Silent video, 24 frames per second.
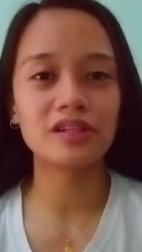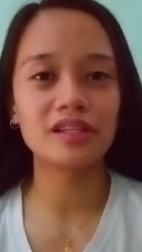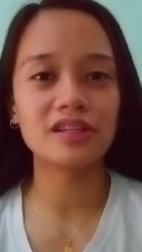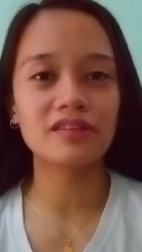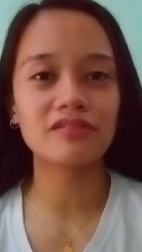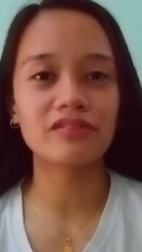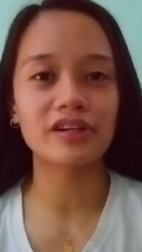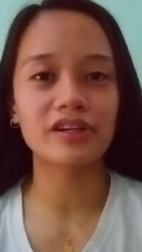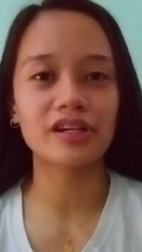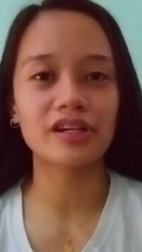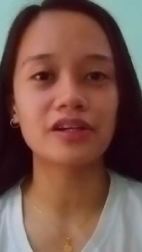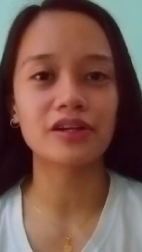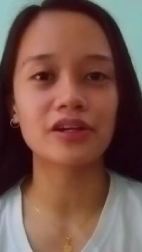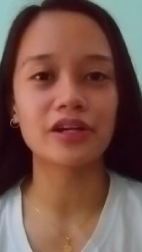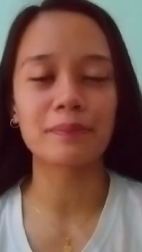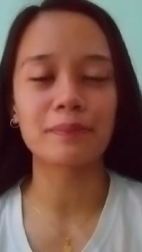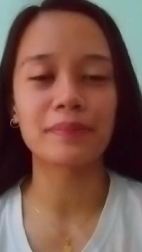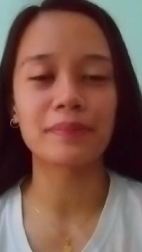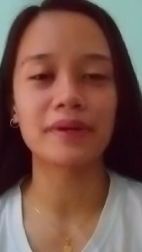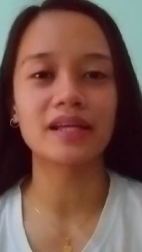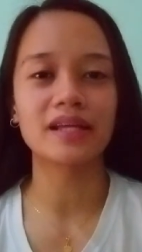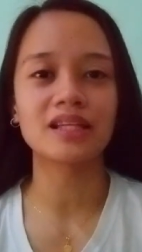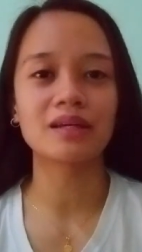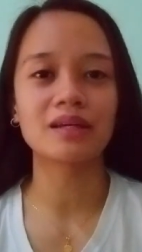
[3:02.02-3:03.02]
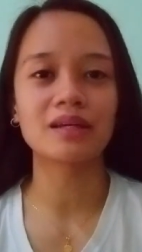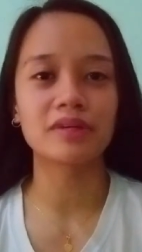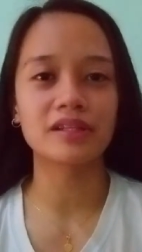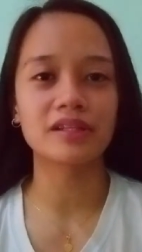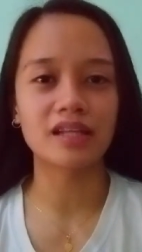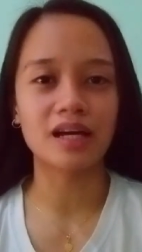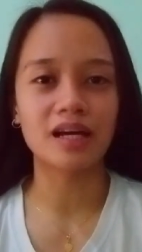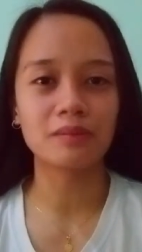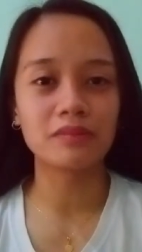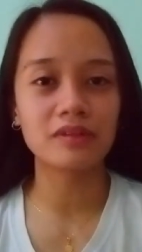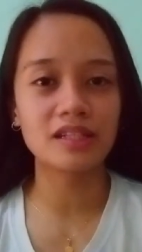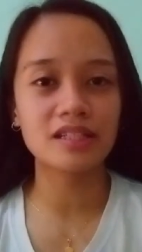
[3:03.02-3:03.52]
liver or hepatic
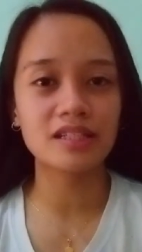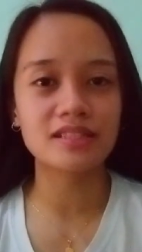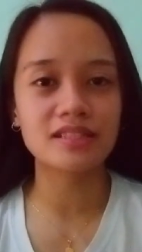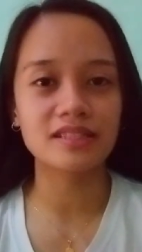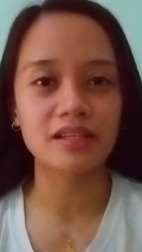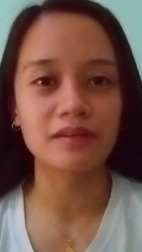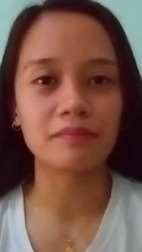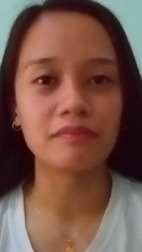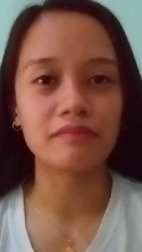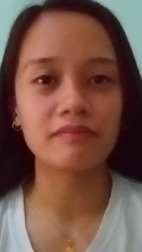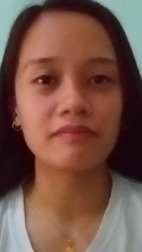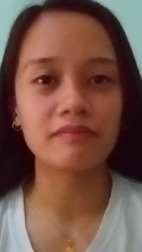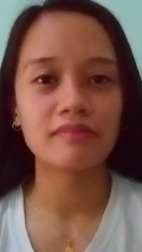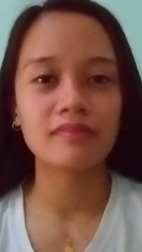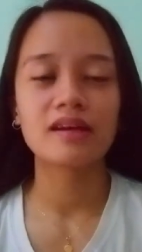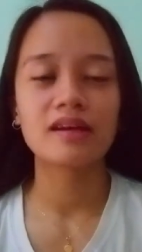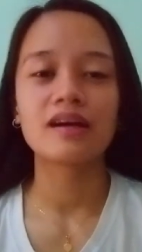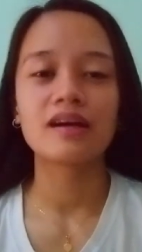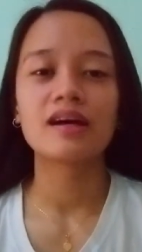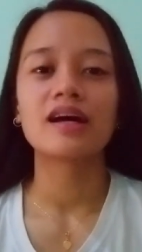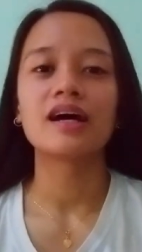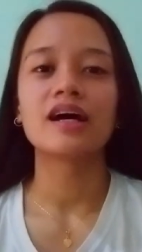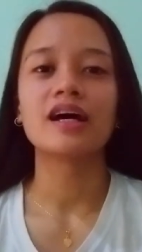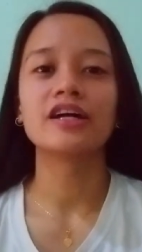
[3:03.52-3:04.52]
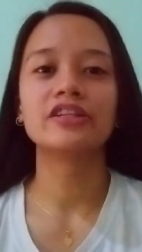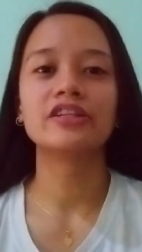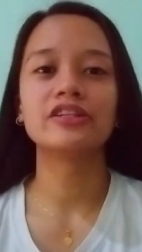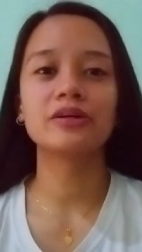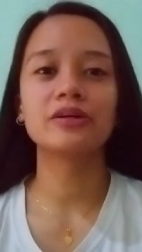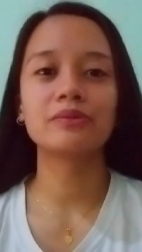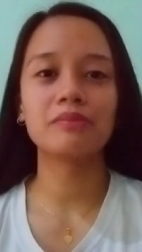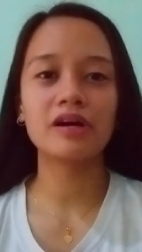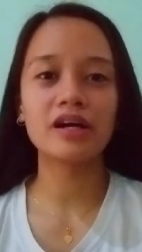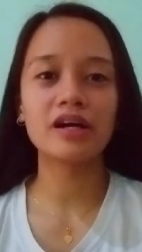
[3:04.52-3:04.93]
metabolism, and the